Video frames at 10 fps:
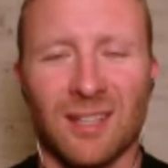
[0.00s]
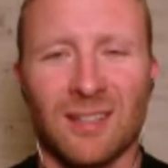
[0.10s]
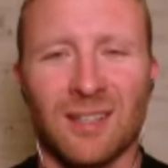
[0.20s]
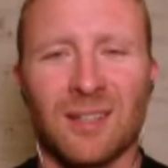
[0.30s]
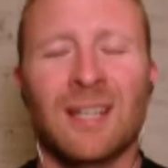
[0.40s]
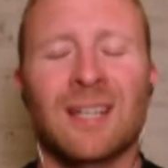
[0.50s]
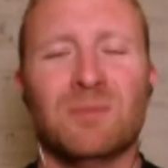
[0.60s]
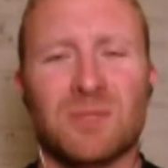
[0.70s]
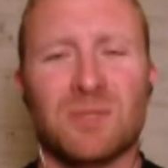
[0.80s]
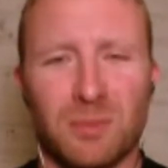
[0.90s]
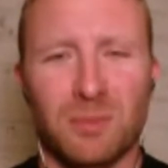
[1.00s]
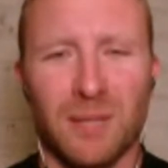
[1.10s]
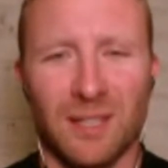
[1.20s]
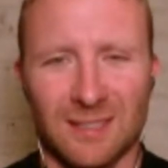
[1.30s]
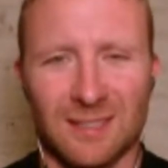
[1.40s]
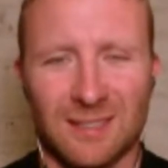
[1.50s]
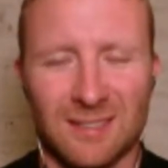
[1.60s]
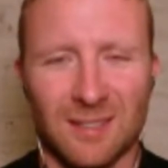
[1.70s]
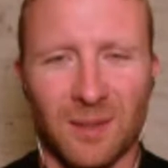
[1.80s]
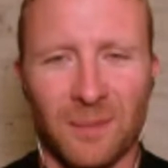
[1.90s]
thing there, Mr. Belding.
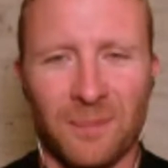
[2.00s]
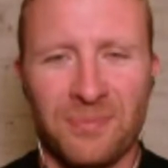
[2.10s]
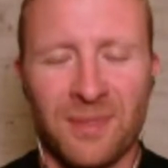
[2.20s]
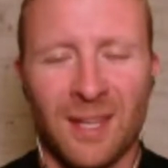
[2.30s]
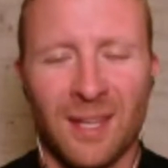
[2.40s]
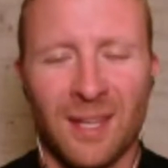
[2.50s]
So.